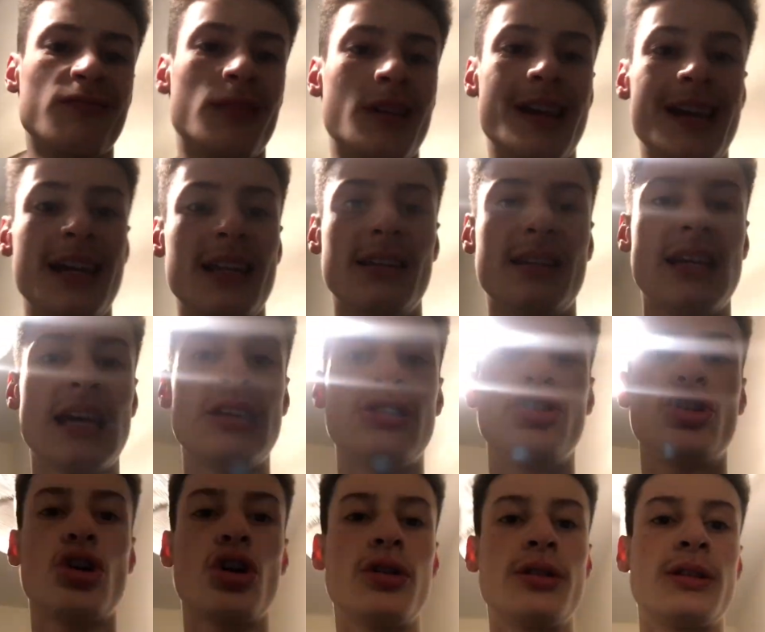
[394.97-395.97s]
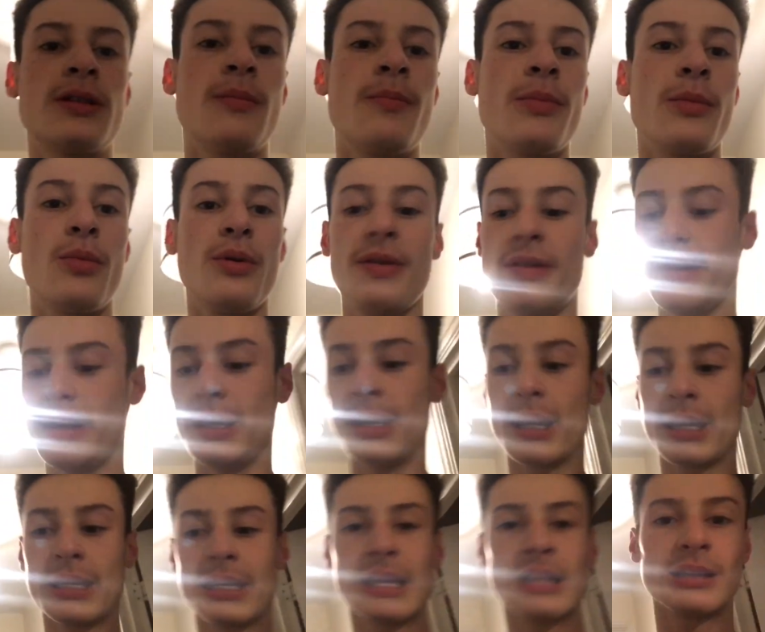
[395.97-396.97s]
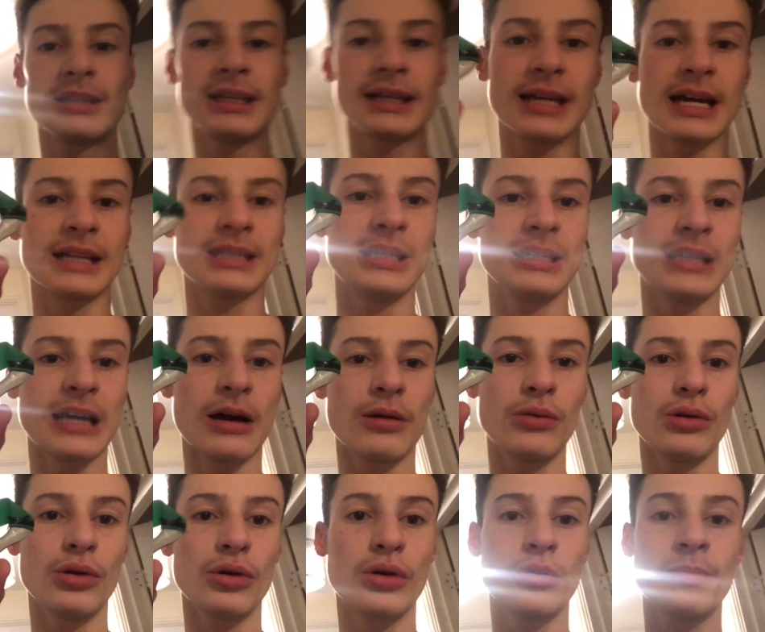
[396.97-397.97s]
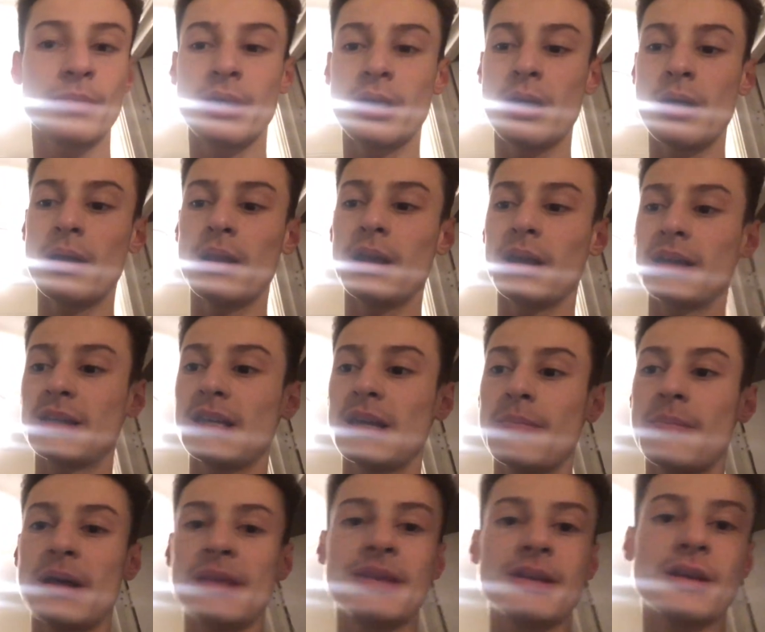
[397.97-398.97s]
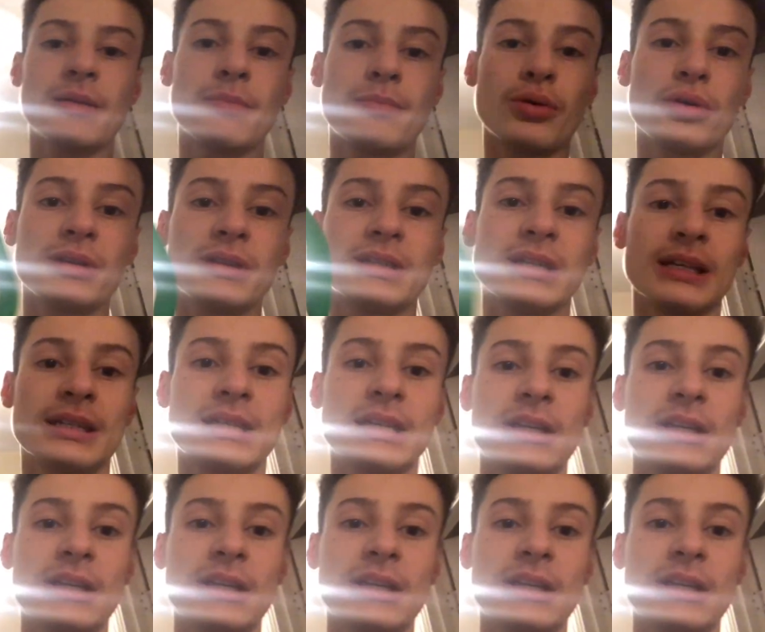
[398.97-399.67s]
eight, 10 shots with the Celtic Catties Outlaw. Like I said, banded up 0.66